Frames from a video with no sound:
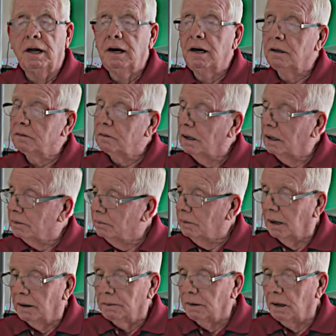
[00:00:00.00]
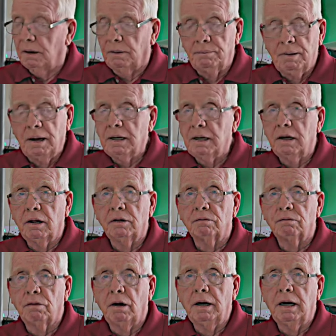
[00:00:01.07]
and I'll make another
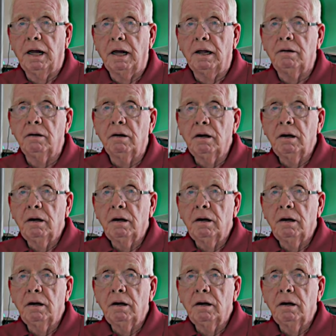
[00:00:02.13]
run at